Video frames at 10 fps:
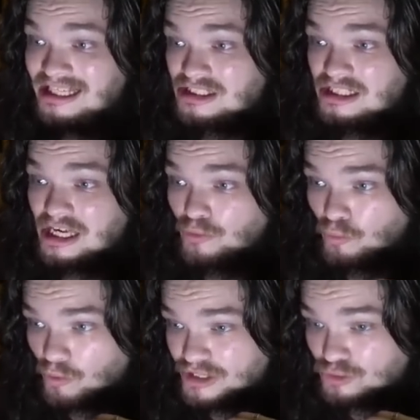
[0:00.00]
is, a,
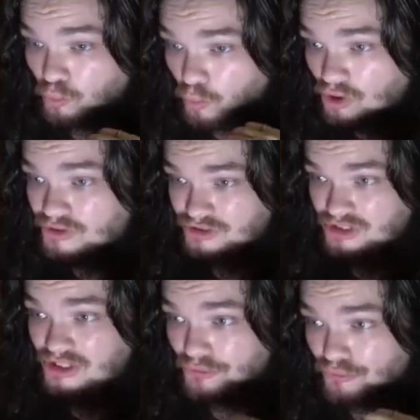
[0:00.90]
is, is worse
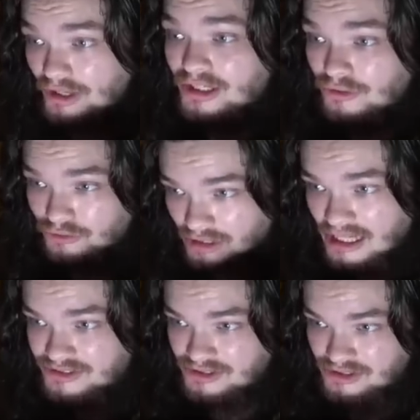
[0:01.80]
immoral, than regular
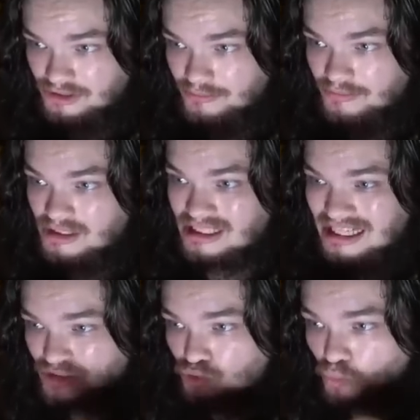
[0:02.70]
Nazism,
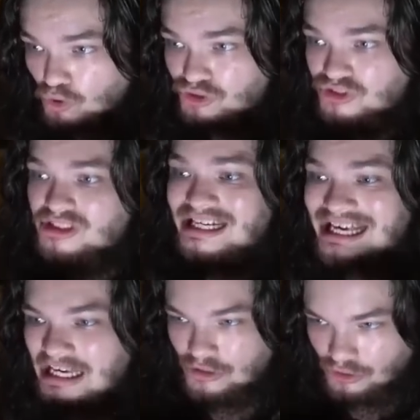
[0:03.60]
and it's worse man. than
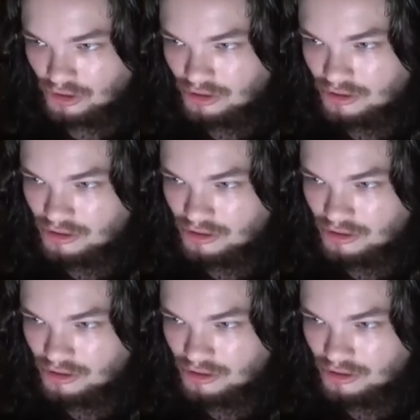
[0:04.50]
Hitler,